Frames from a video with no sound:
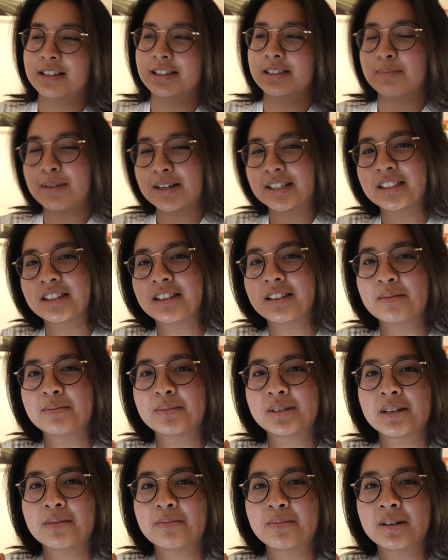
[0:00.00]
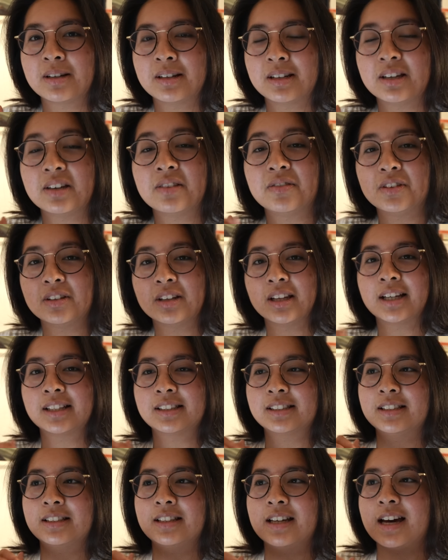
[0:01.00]
Smash the thumbs up button if you
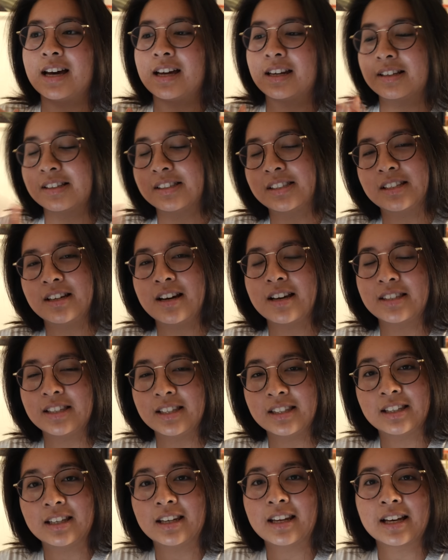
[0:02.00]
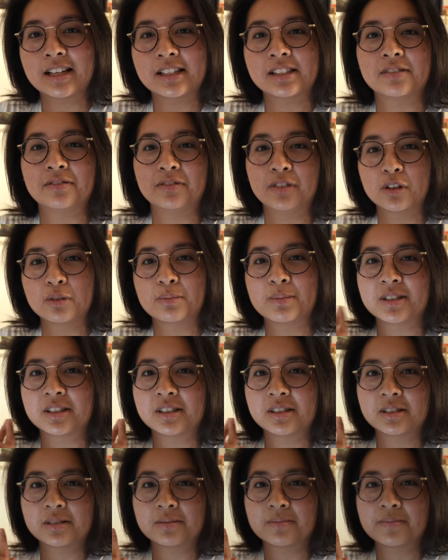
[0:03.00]
liked it, and I'll see you guys in the next Vlogmas.